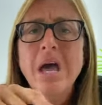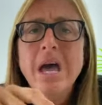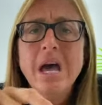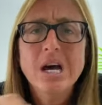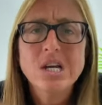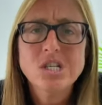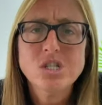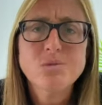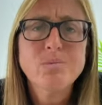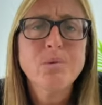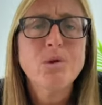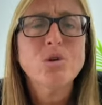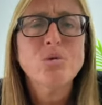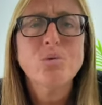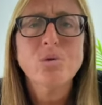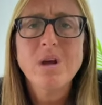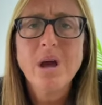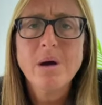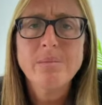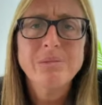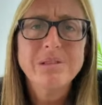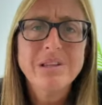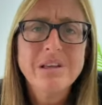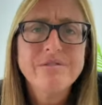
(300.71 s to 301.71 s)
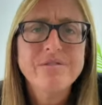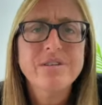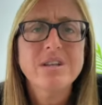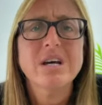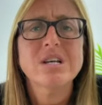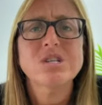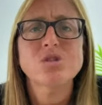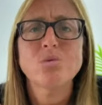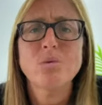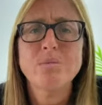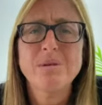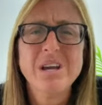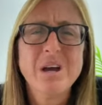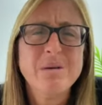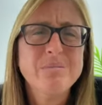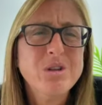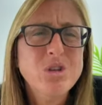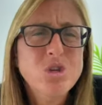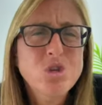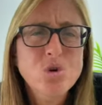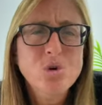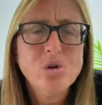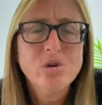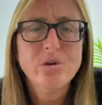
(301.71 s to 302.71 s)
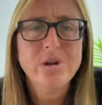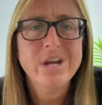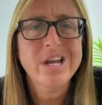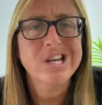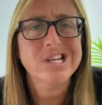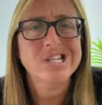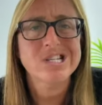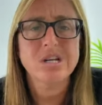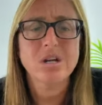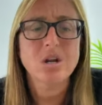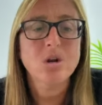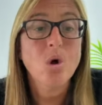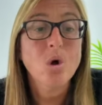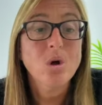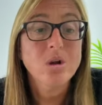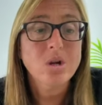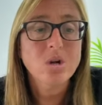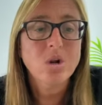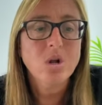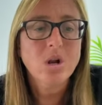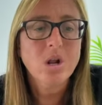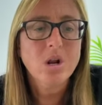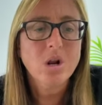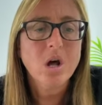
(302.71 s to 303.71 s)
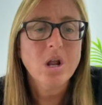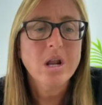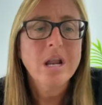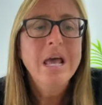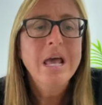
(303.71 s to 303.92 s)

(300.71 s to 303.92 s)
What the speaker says: a spirit will come live in us. We become a new creation, and on and on and on.